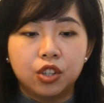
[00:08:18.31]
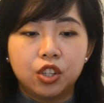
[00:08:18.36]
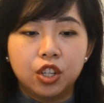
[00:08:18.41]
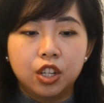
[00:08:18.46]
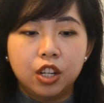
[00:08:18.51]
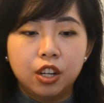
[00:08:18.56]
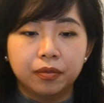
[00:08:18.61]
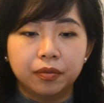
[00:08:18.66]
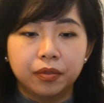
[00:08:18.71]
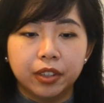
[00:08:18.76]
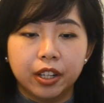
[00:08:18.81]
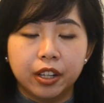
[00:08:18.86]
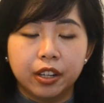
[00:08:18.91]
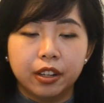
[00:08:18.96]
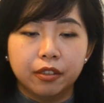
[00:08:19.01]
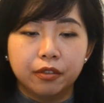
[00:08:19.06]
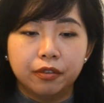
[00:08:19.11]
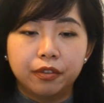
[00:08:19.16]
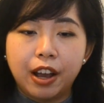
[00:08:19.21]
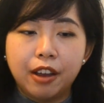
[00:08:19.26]
achieve
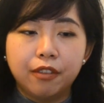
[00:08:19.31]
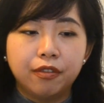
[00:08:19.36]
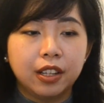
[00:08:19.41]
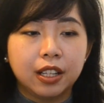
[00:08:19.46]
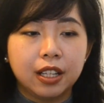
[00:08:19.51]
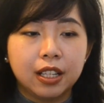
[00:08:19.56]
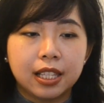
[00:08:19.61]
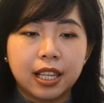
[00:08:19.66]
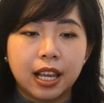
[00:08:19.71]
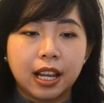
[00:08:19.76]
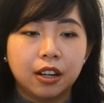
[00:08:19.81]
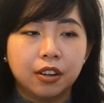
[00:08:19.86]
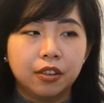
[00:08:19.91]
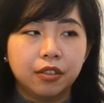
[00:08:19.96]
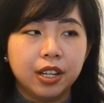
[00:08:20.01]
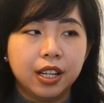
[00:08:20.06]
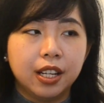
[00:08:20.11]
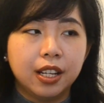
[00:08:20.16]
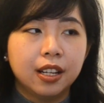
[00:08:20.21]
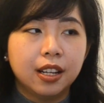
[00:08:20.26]
a 5-figure
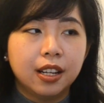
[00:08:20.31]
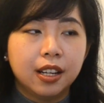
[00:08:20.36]
salary